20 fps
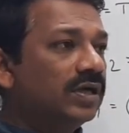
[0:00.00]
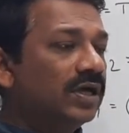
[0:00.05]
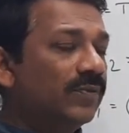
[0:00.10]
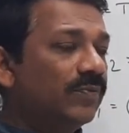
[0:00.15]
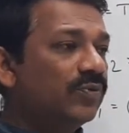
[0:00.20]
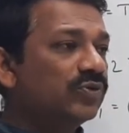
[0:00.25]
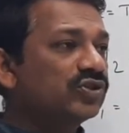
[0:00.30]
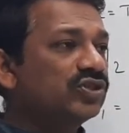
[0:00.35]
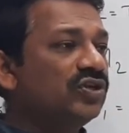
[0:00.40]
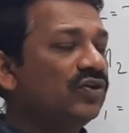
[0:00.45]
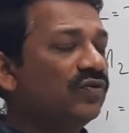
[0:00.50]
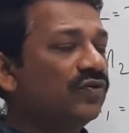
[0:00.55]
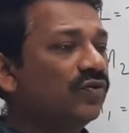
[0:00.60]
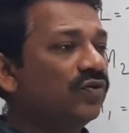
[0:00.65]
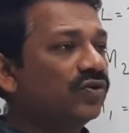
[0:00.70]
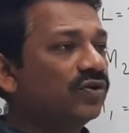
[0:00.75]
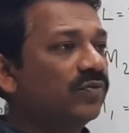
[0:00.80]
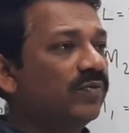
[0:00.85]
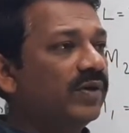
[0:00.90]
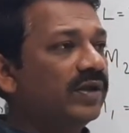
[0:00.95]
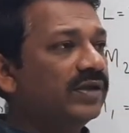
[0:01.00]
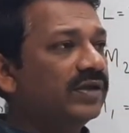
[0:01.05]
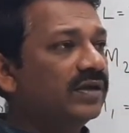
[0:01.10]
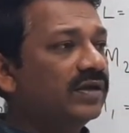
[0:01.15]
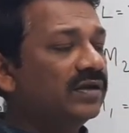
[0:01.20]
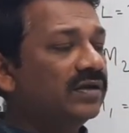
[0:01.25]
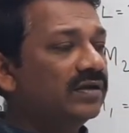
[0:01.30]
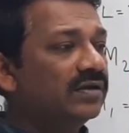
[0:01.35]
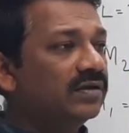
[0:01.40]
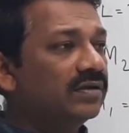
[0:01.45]
a push down
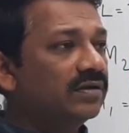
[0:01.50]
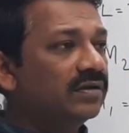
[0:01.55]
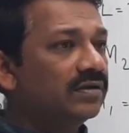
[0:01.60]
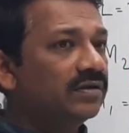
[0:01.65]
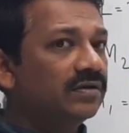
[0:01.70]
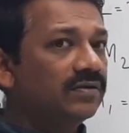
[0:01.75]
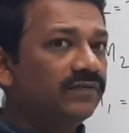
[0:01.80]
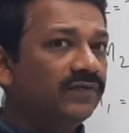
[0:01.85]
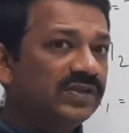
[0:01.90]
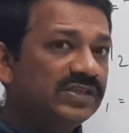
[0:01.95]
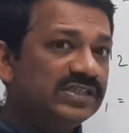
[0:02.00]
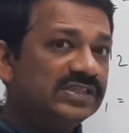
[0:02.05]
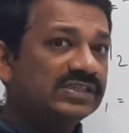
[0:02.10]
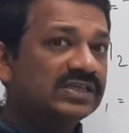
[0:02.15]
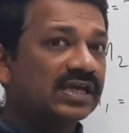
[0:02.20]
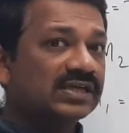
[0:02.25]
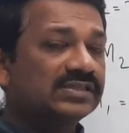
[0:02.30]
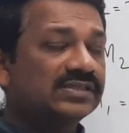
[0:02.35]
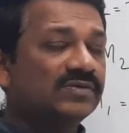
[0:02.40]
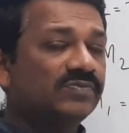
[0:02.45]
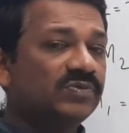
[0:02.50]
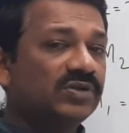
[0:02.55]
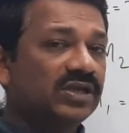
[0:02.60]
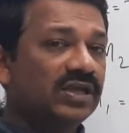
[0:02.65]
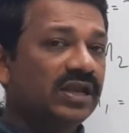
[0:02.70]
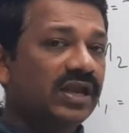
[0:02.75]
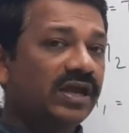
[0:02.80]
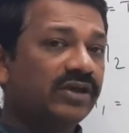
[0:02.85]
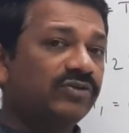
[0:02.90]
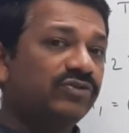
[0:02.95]
automaton which is
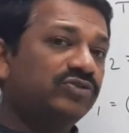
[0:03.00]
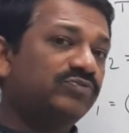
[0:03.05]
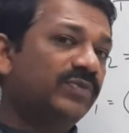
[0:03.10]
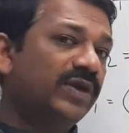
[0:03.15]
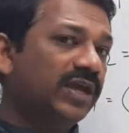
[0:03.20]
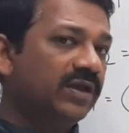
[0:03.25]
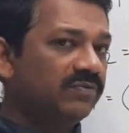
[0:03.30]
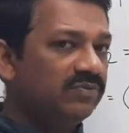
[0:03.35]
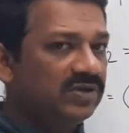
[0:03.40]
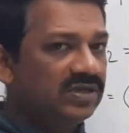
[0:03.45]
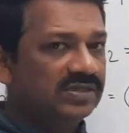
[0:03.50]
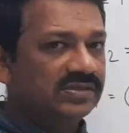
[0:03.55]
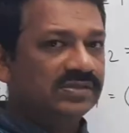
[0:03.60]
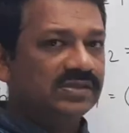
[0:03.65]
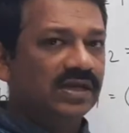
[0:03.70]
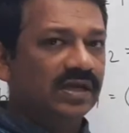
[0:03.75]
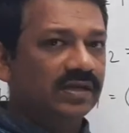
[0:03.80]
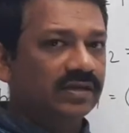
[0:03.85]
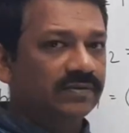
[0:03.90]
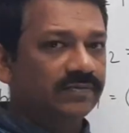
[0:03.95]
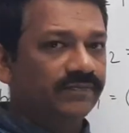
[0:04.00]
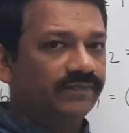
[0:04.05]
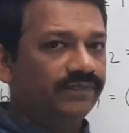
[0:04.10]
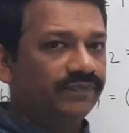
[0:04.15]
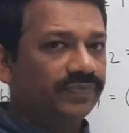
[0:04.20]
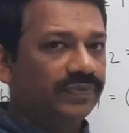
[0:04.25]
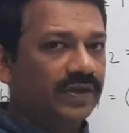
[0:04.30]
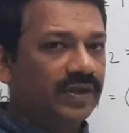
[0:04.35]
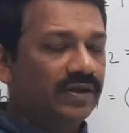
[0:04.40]
accepting a language by empty stack.